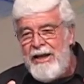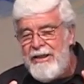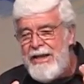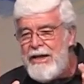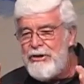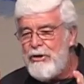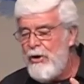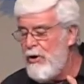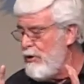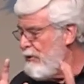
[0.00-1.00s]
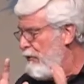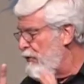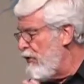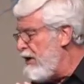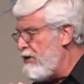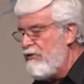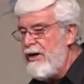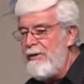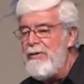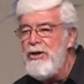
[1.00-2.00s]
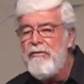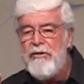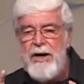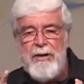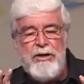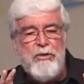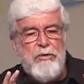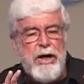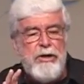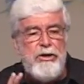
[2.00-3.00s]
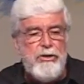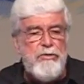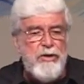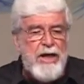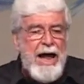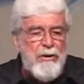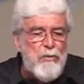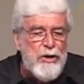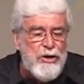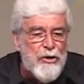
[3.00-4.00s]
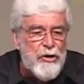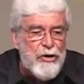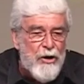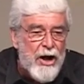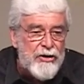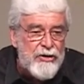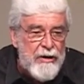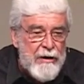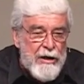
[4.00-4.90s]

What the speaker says: That's called freeze framing. You can do that with your thoughts.